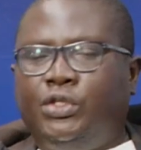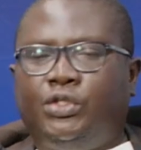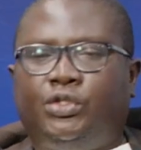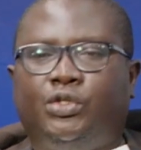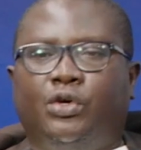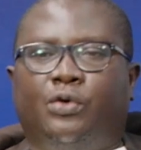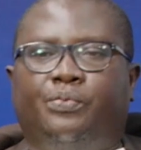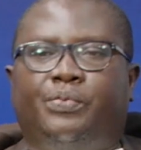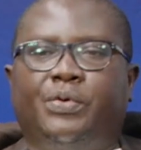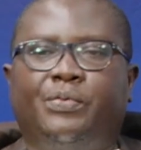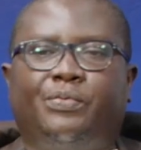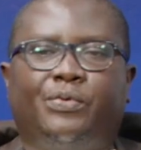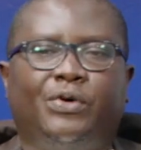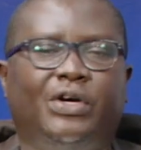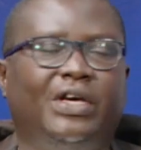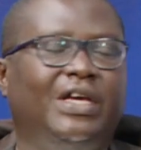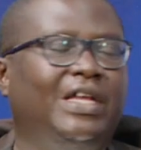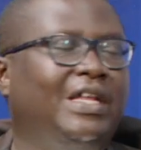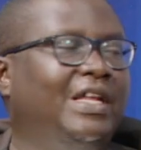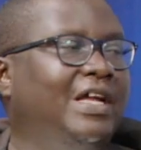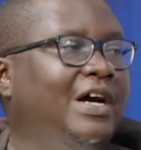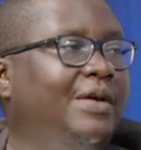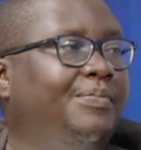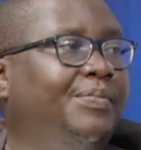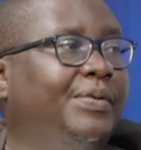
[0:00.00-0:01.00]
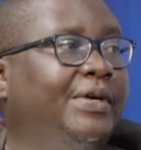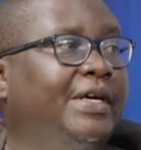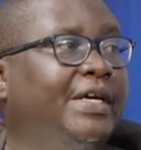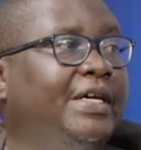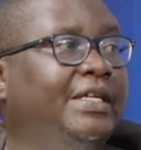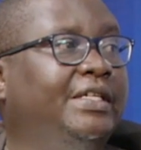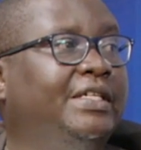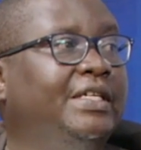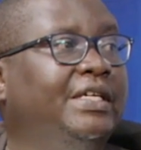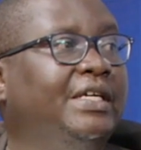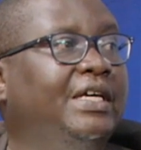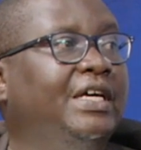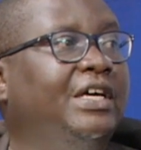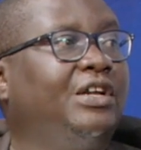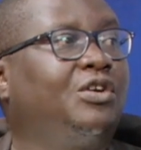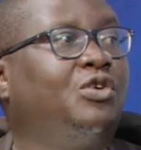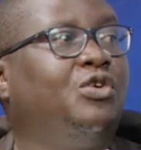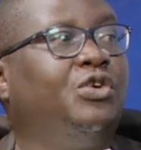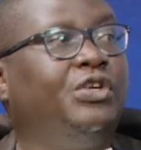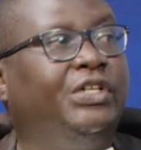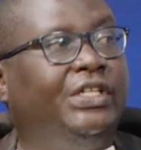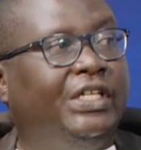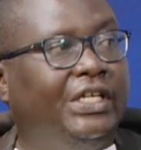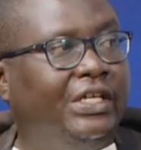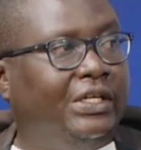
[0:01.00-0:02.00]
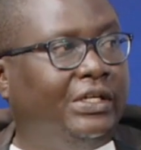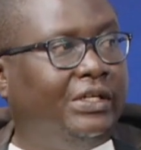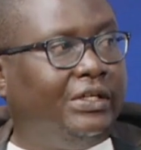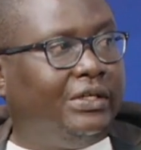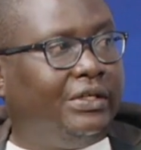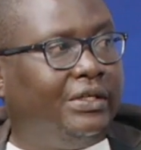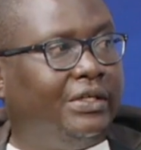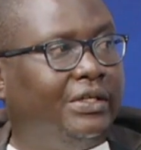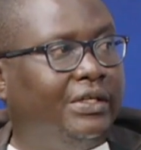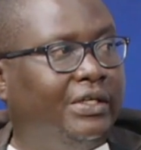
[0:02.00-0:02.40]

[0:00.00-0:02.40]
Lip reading: So people end up getting a raw deal.